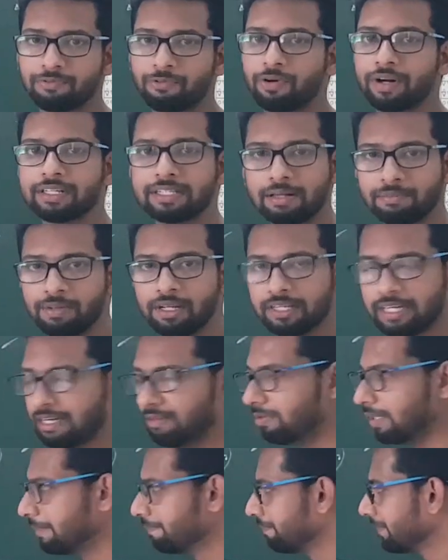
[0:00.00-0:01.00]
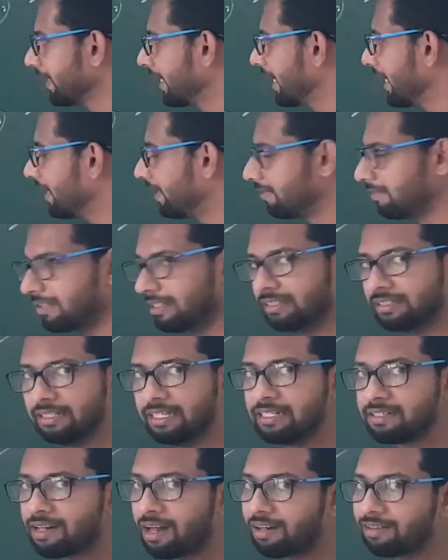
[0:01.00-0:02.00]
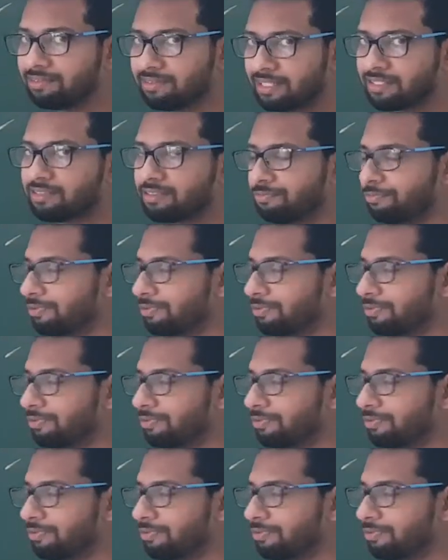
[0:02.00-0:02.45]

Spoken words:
For example, TV. These are just